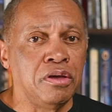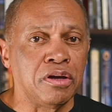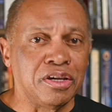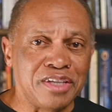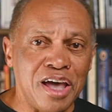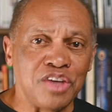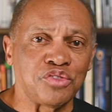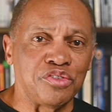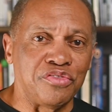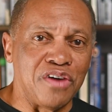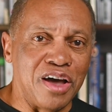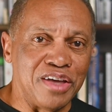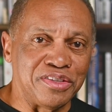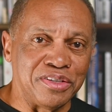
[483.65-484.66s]

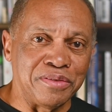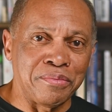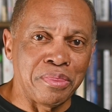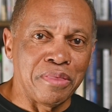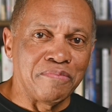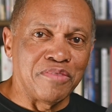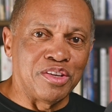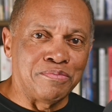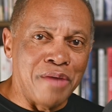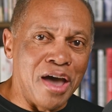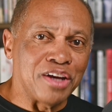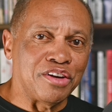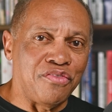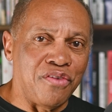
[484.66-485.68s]
Catastrophizing is
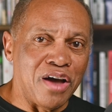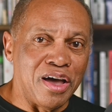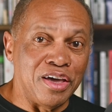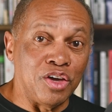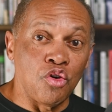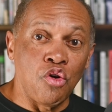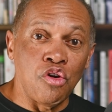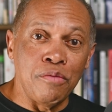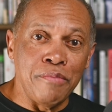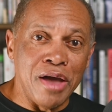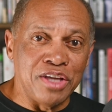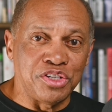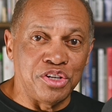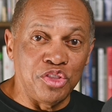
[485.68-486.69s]
magnifying or
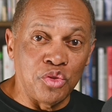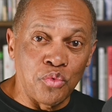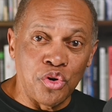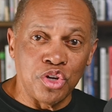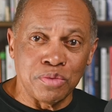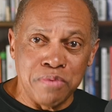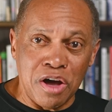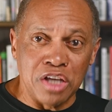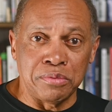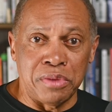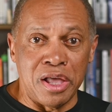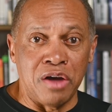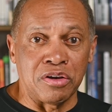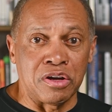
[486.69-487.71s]
imagining the worst
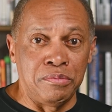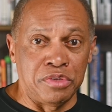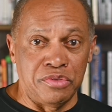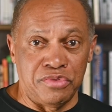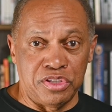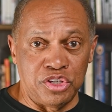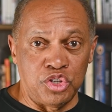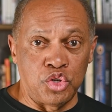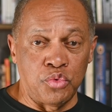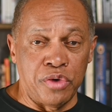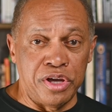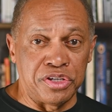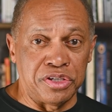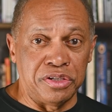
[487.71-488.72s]
possible outcomes of a
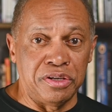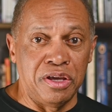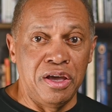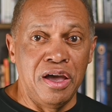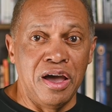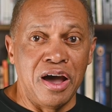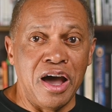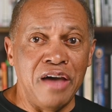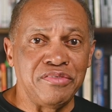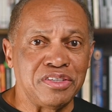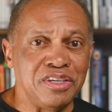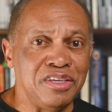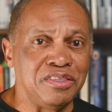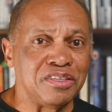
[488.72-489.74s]
situation. I've
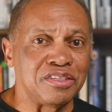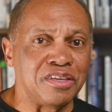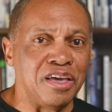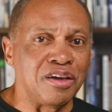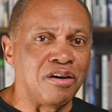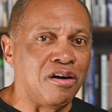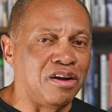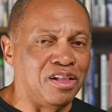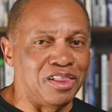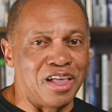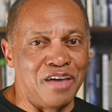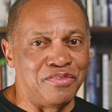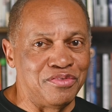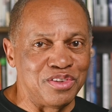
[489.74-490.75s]
seen this take on a
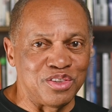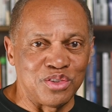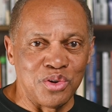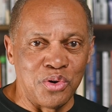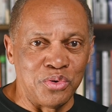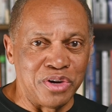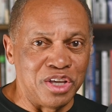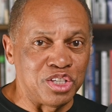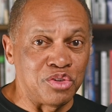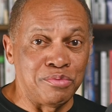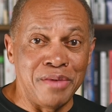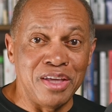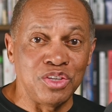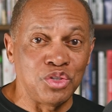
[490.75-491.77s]
life of its own. As a
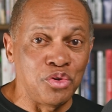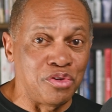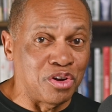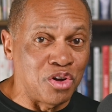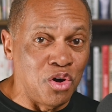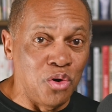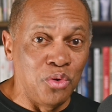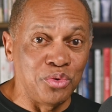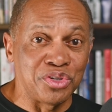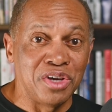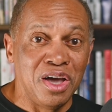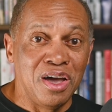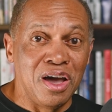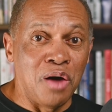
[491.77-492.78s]
mentor and coach,
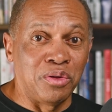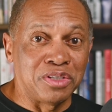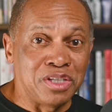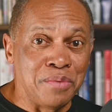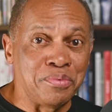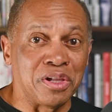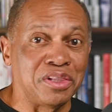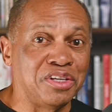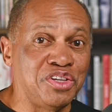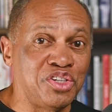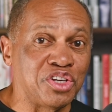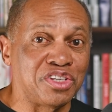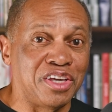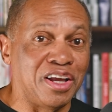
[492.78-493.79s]
I will typically
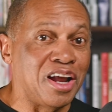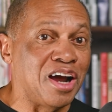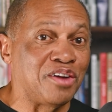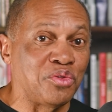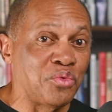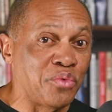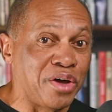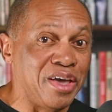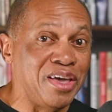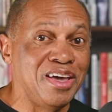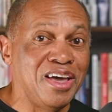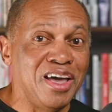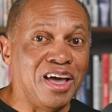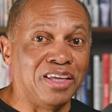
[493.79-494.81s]
just get out of the
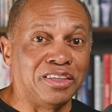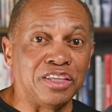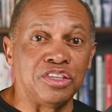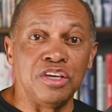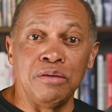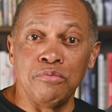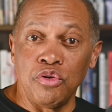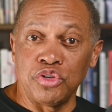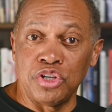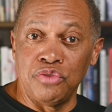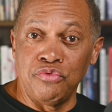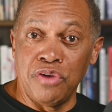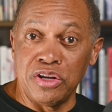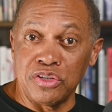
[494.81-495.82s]
way and let the
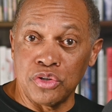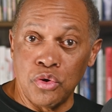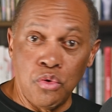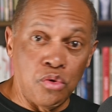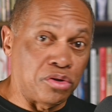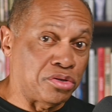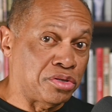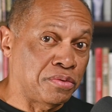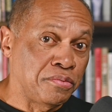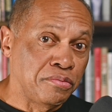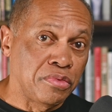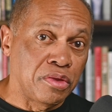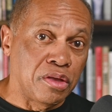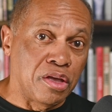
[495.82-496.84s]
emotion run its course.
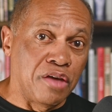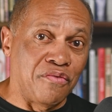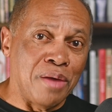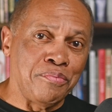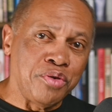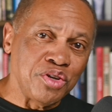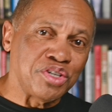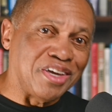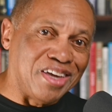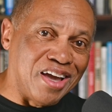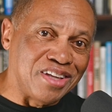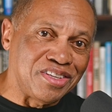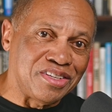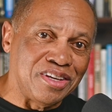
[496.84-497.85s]
If I push
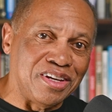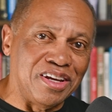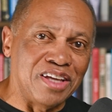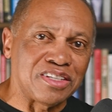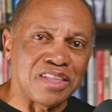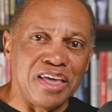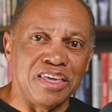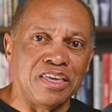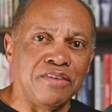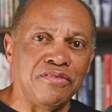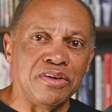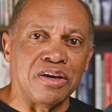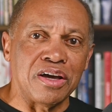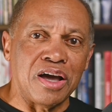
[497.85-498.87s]
against it, it's like
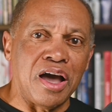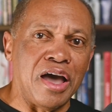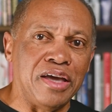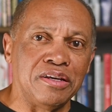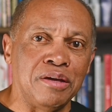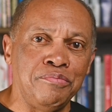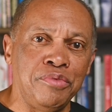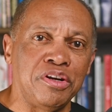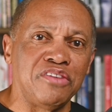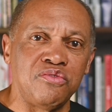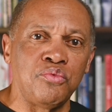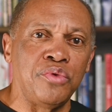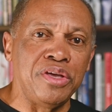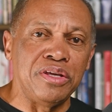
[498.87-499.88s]
giving a kite a bit
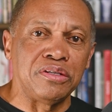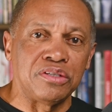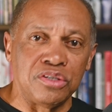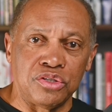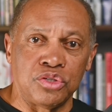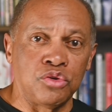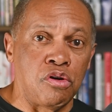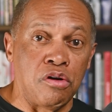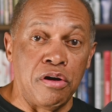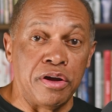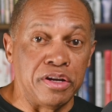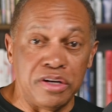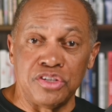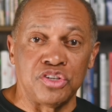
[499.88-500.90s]
of wind to soar
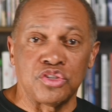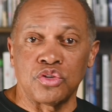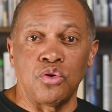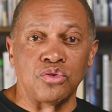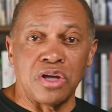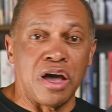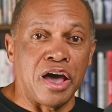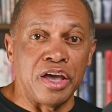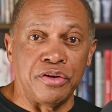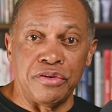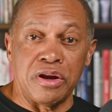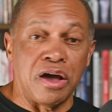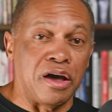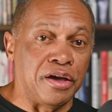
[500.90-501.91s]
on, and it just goes higher
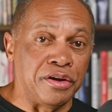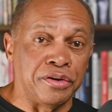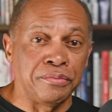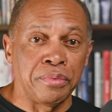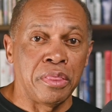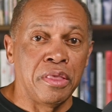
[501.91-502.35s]
and higher.